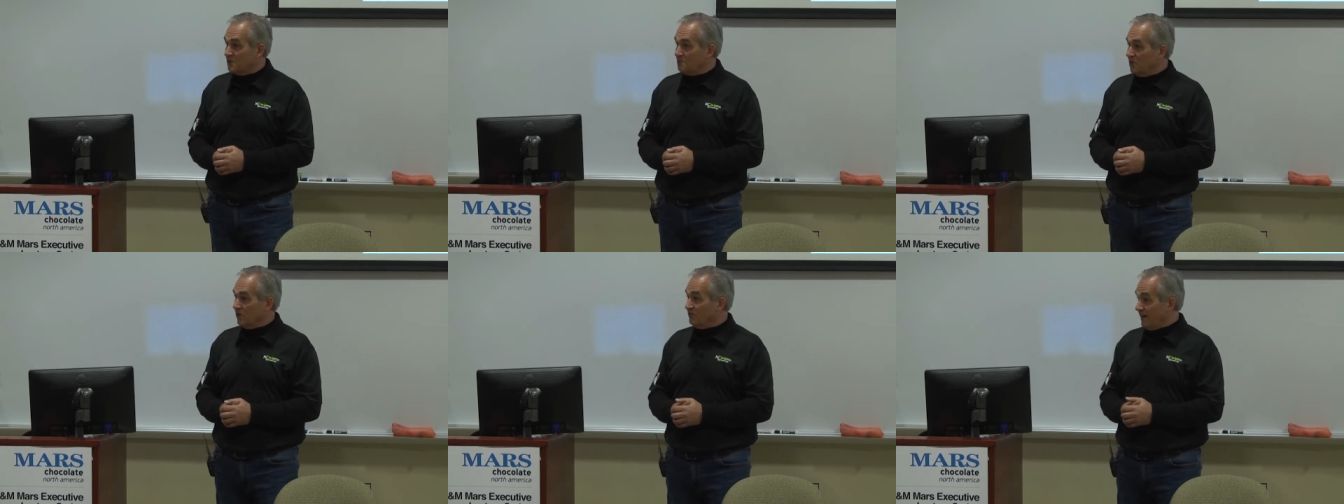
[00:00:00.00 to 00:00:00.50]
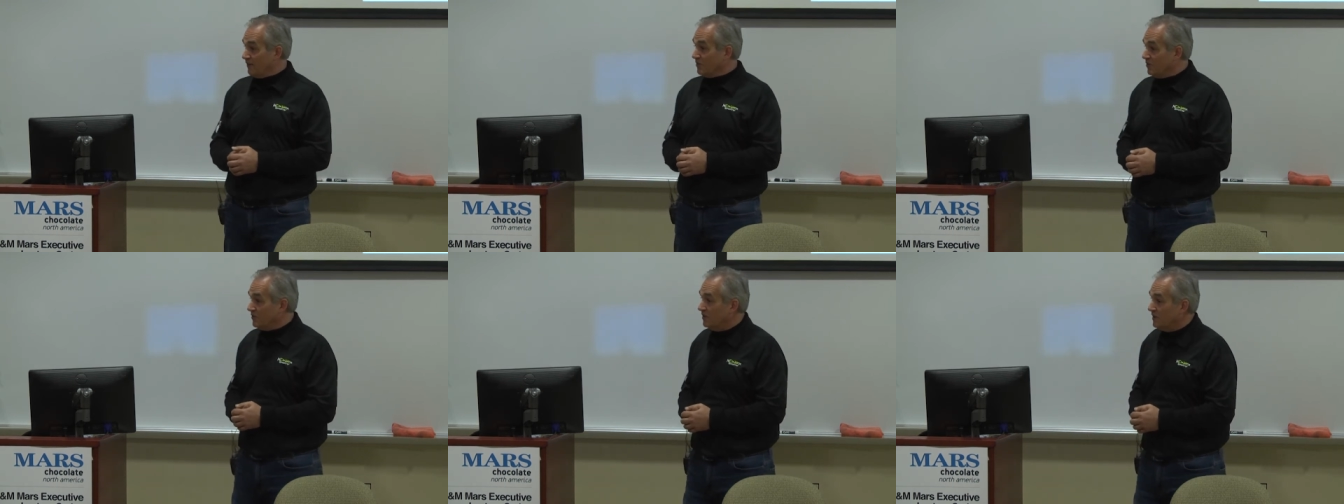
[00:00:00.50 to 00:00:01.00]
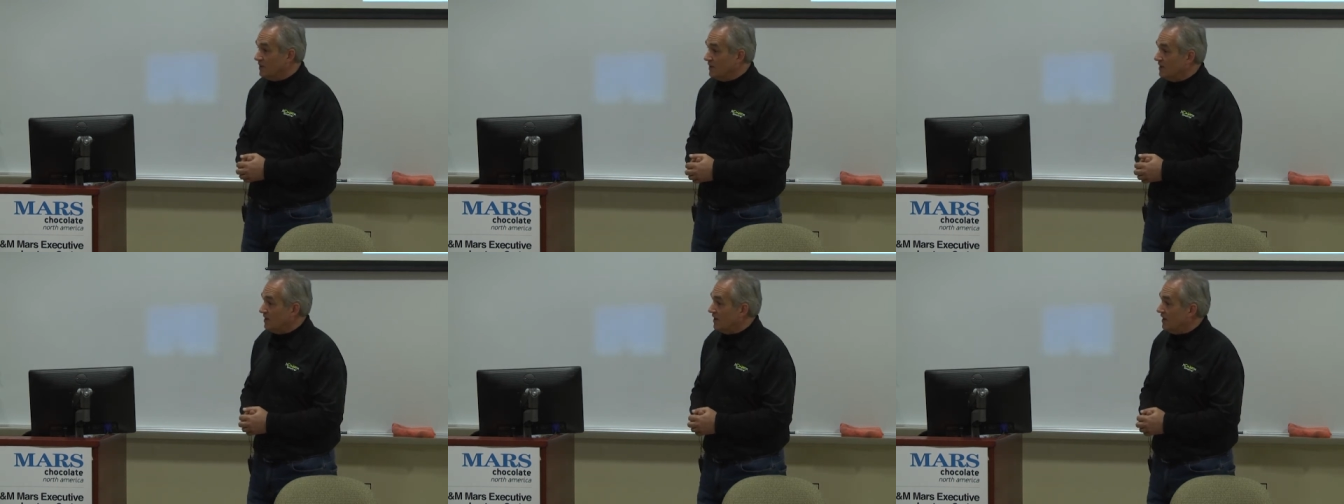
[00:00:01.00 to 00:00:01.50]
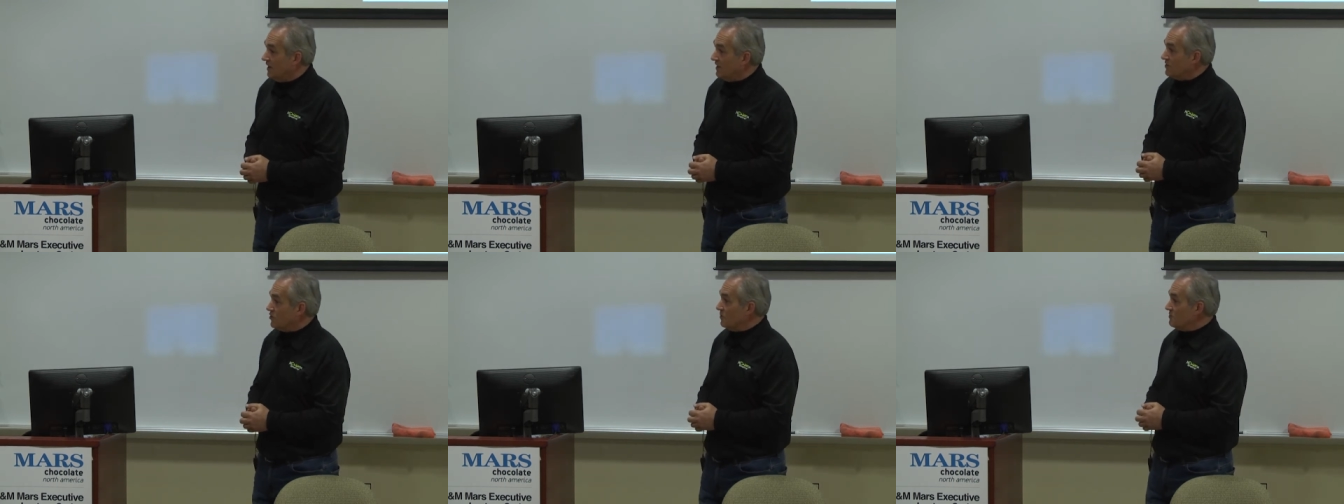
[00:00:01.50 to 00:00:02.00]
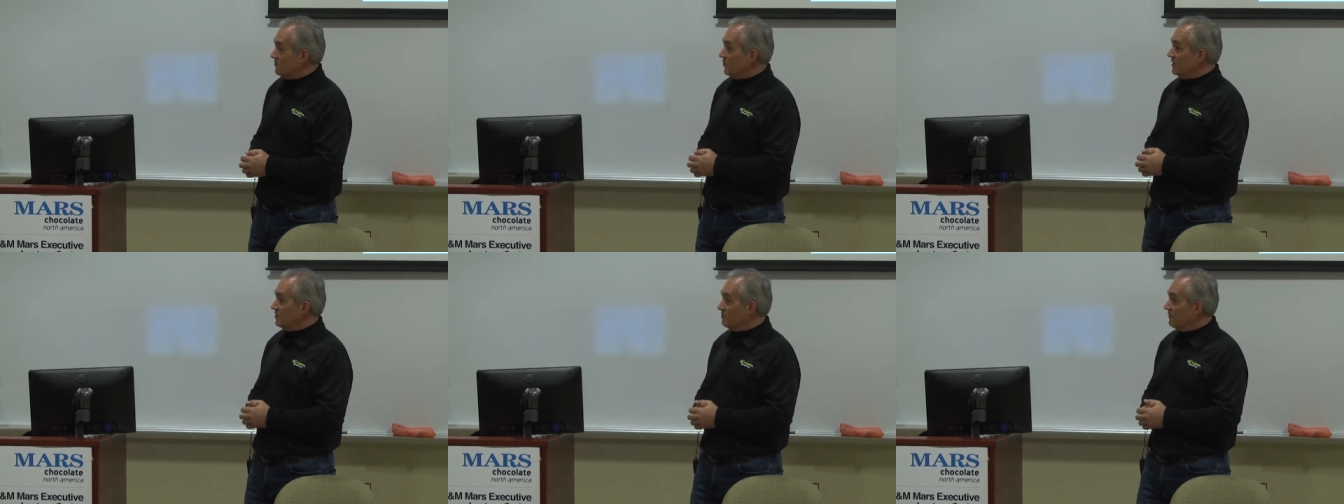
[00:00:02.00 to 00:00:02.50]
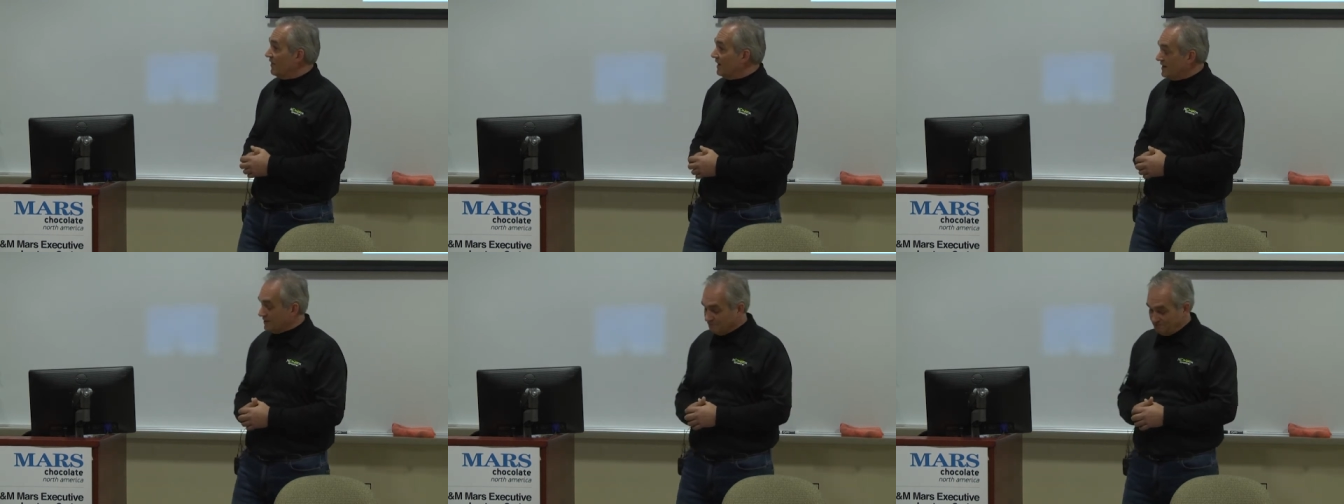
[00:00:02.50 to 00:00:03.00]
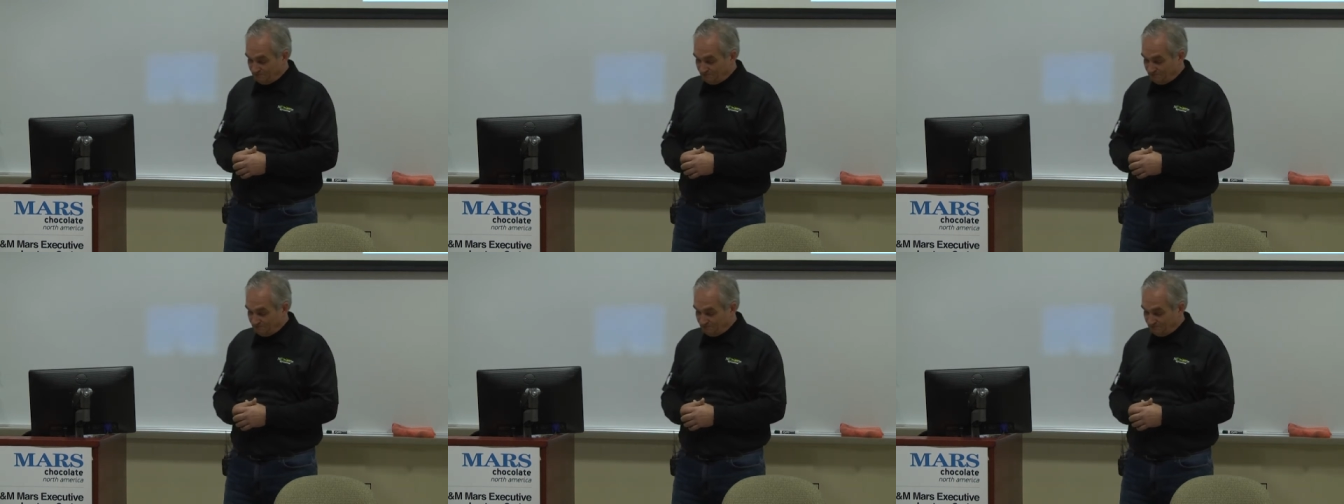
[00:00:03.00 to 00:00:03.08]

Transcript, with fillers: to build value uh, in terms of what you're providing.